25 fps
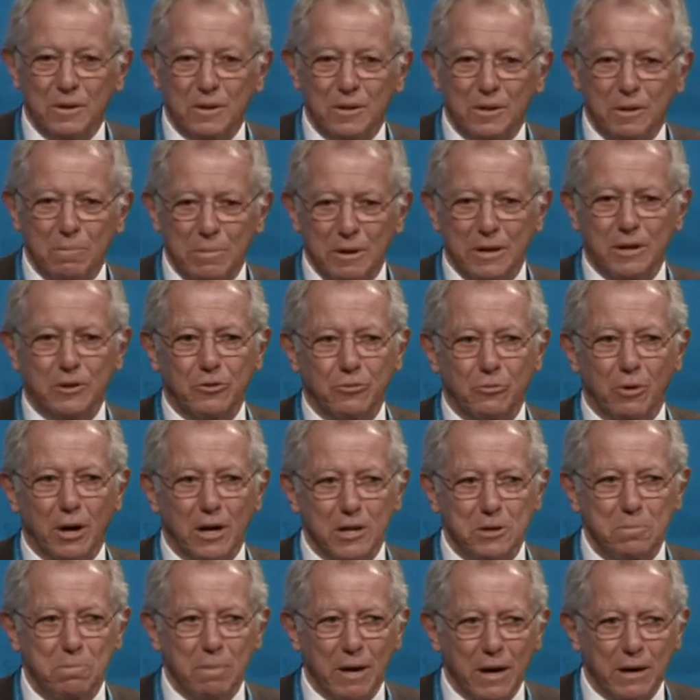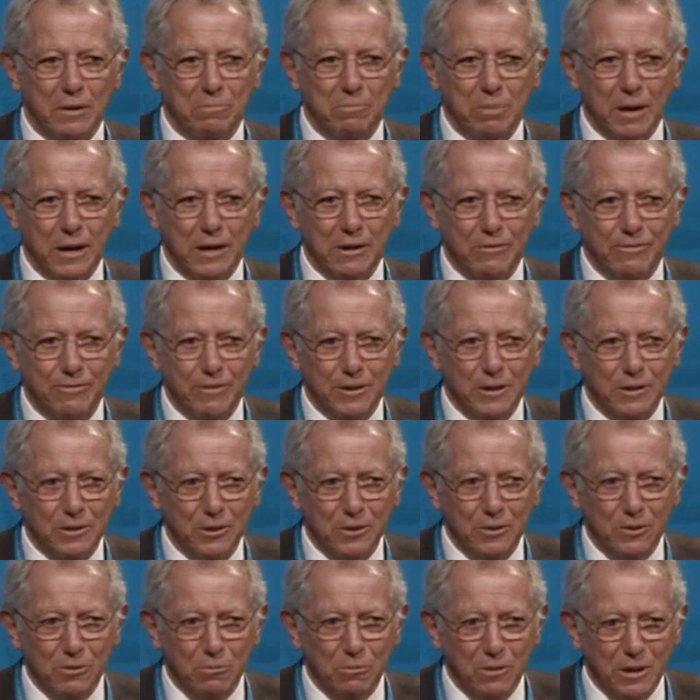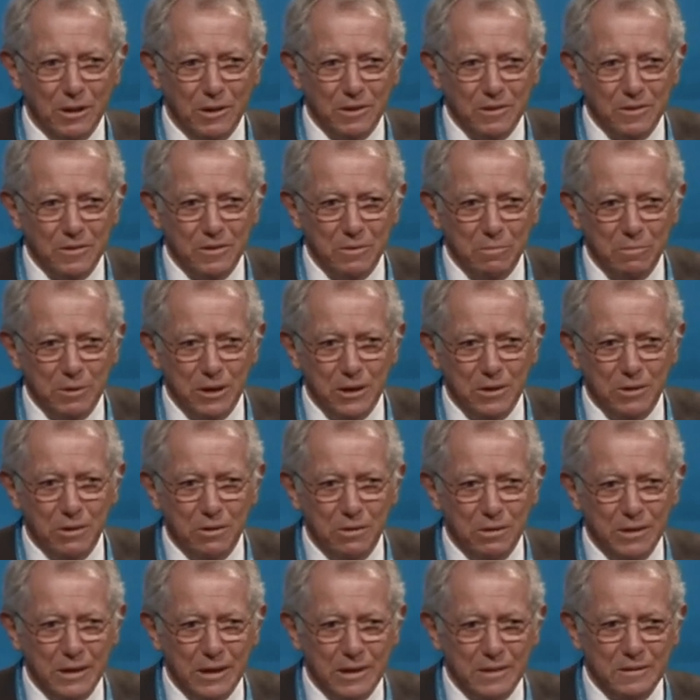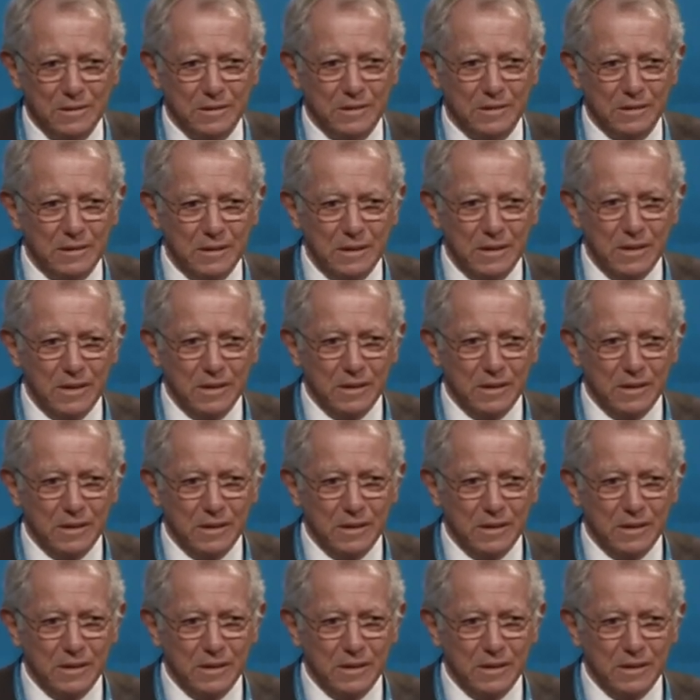the biggest rice paddy field in the world is the Mekong Delta.